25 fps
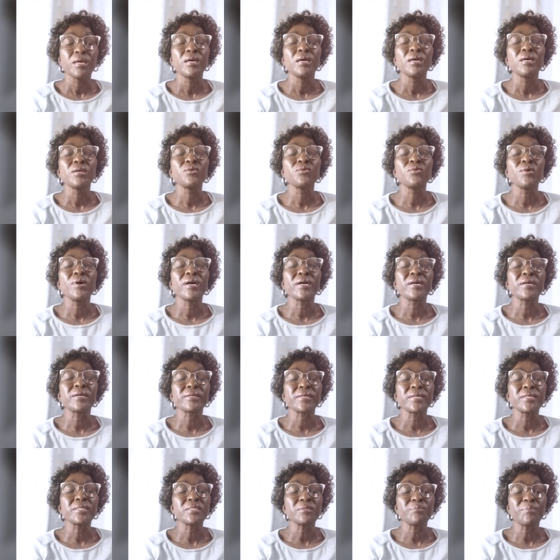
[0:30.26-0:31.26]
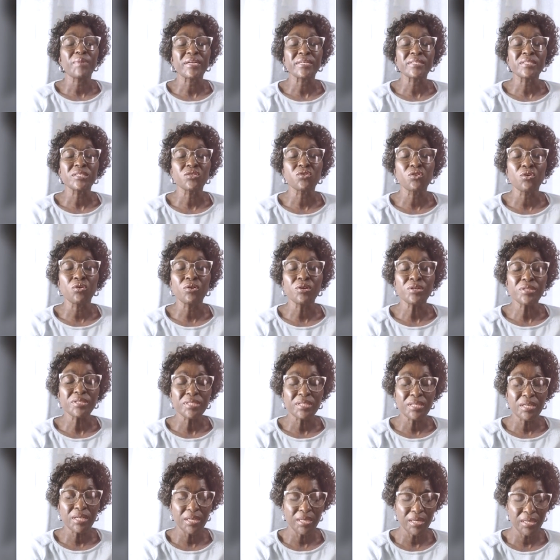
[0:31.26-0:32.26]
You are great, mighty God.
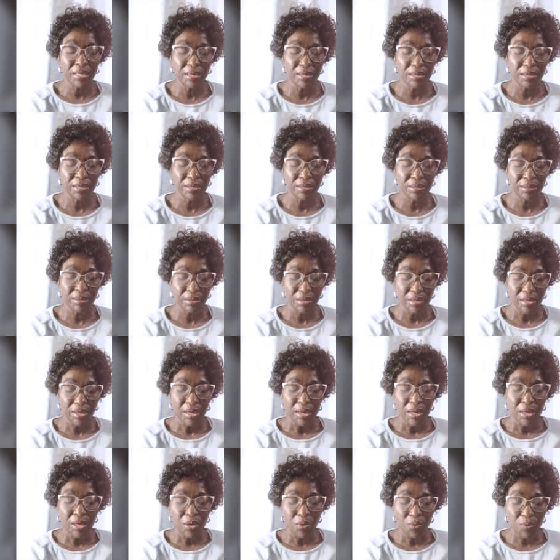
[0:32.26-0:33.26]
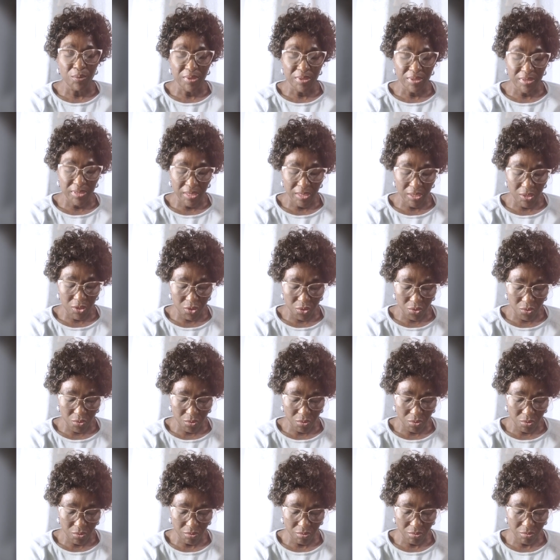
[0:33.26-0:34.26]
We thank you
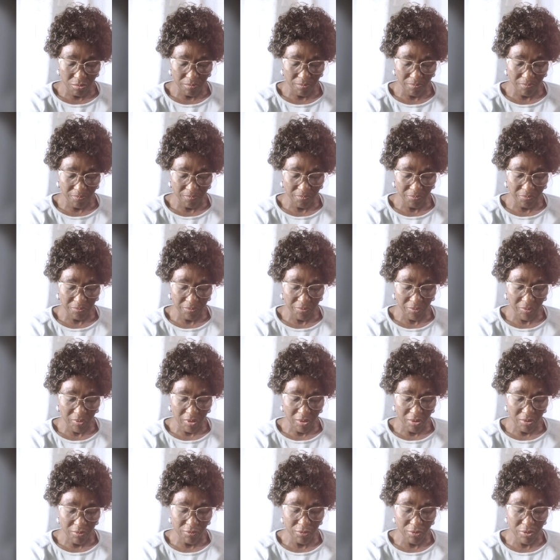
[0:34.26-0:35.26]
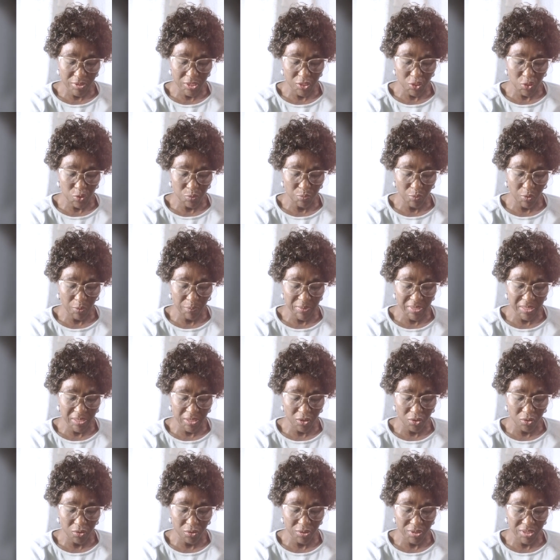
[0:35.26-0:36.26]
for this moment,
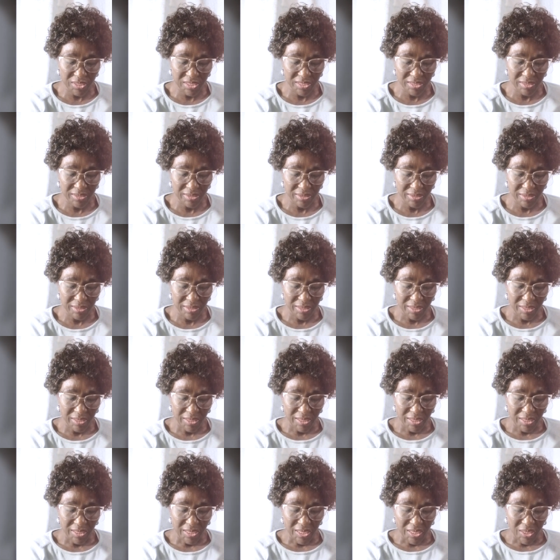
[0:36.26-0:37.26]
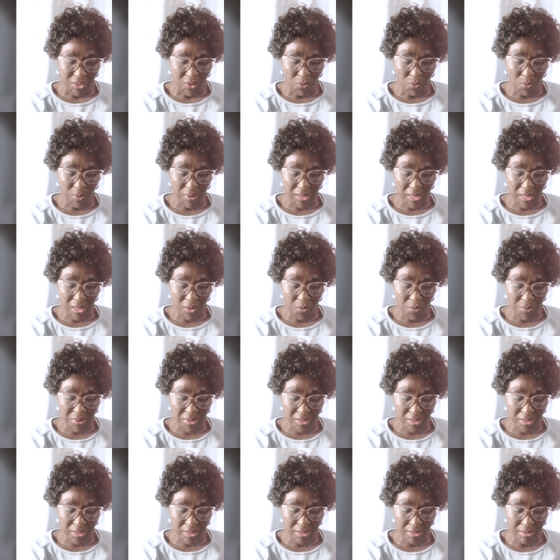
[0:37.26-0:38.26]
Lord, where
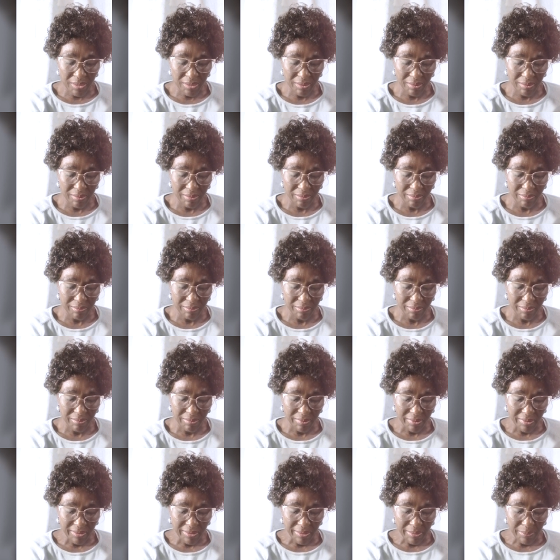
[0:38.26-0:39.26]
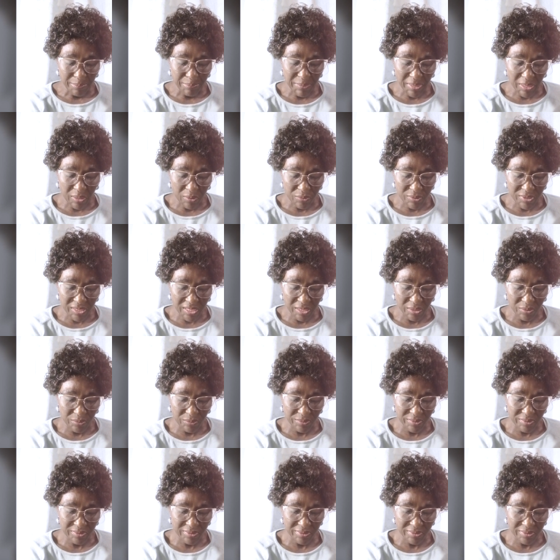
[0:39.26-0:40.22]
we bow down